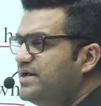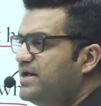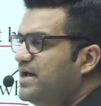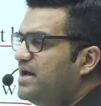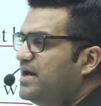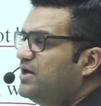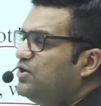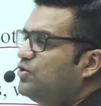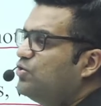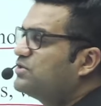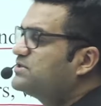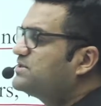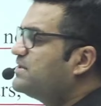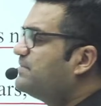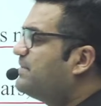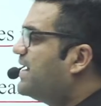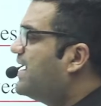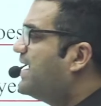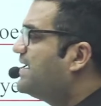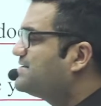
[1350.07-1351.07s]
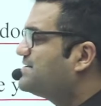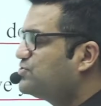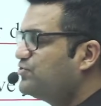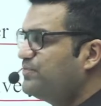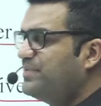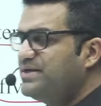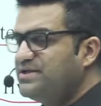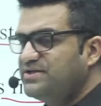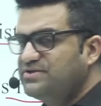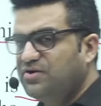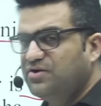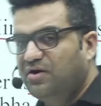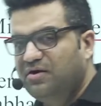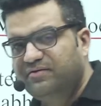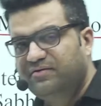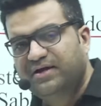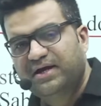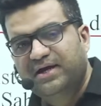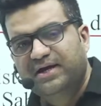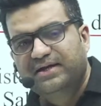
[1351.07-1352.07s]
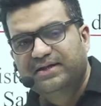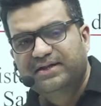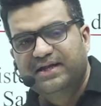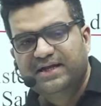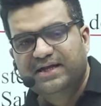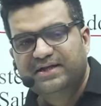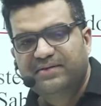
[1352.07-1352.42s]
Lok Sabha has to be dissolved, then the